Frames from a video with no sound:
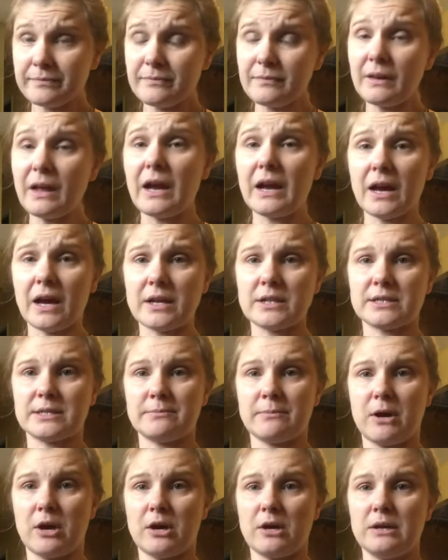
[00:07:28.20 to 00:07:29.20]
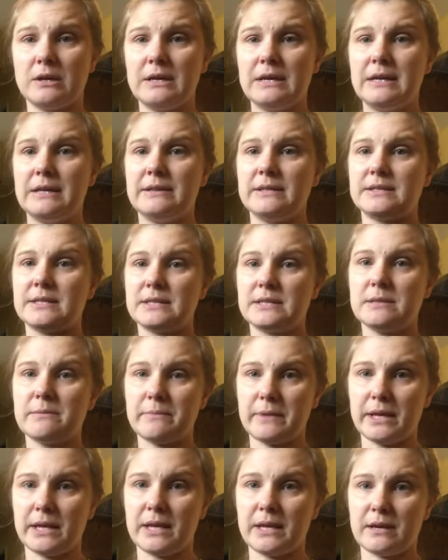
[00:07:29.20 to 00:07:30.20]
I got a small. This is a
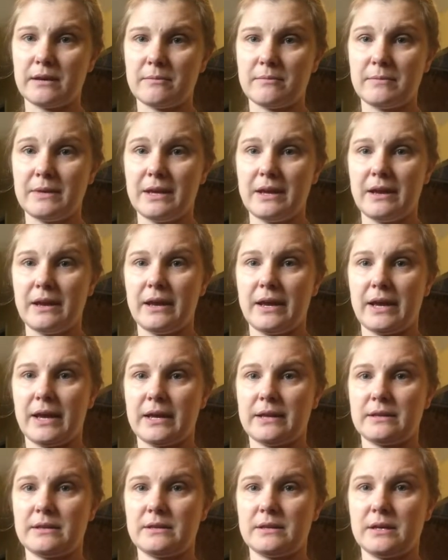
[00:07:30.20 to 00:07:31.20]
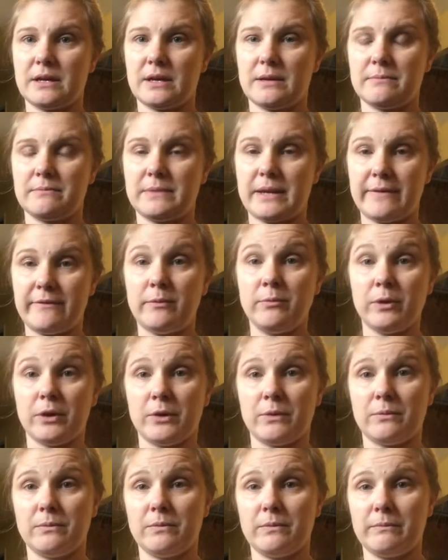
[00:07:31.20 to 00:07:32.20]
medium, and navy blue.
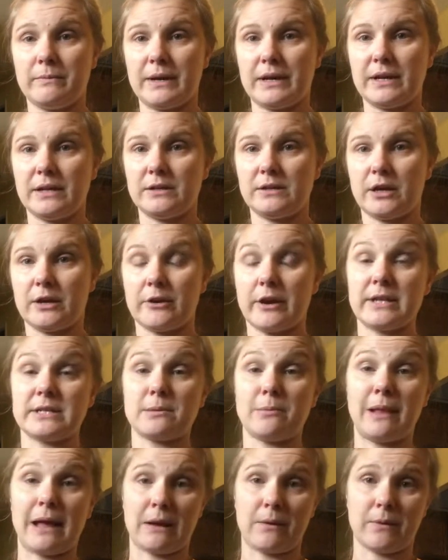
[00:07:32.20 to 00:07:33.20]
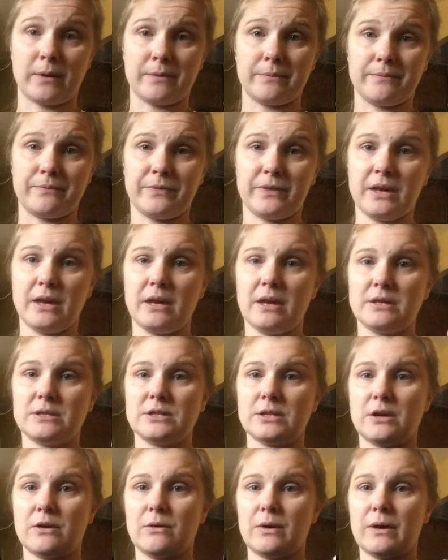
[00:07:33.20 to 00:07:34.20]
My daughter has a black one.
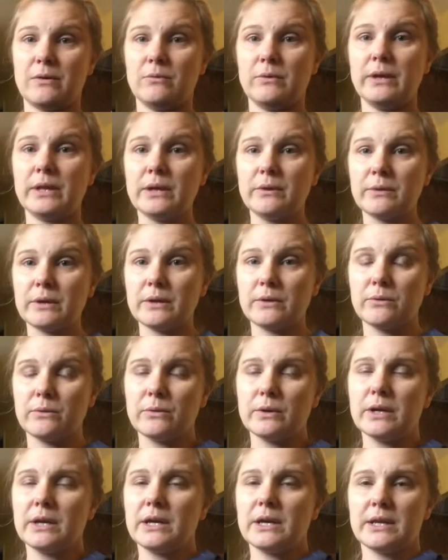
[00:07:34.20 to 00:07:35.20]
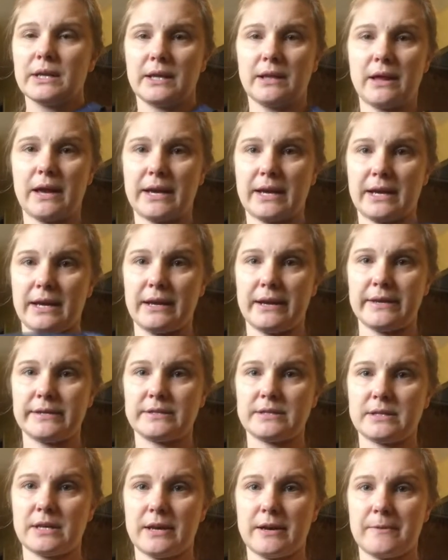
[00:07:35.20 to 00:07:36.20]
So I really, really, really like it.
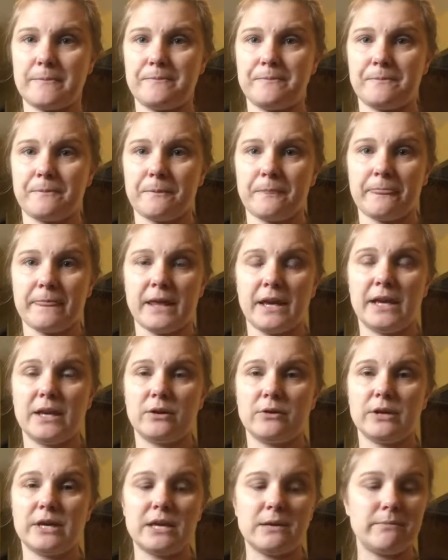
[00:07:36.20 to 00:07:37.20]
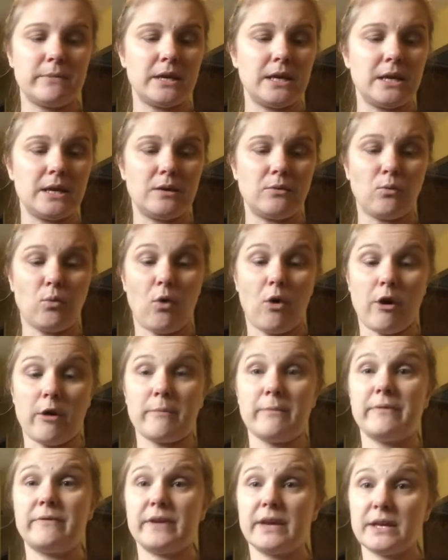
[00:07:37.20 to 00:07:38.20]
It's it'll keep me warm
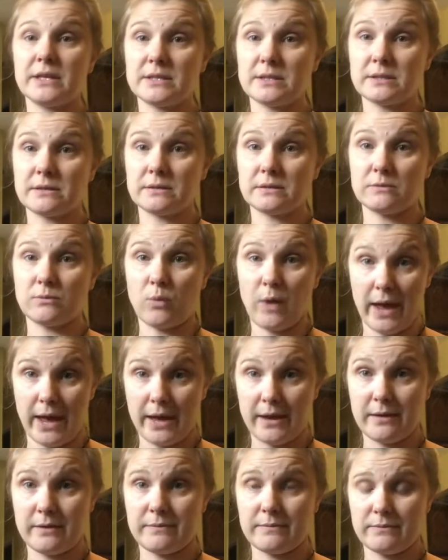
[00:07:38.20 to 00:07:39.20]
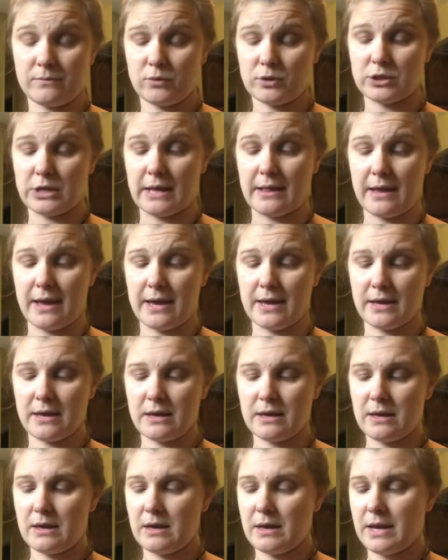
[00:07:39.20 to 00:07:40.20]
if it gets wet, which I like,
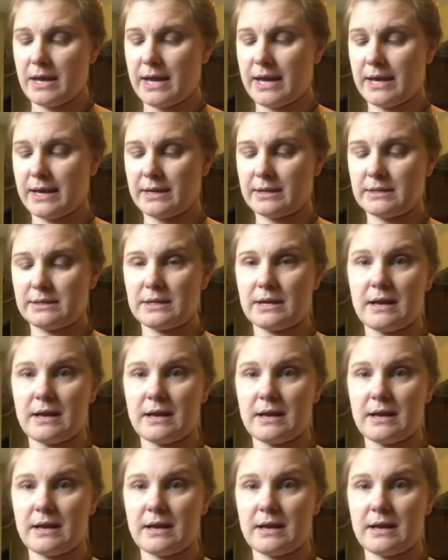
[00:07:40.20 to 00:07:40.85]
and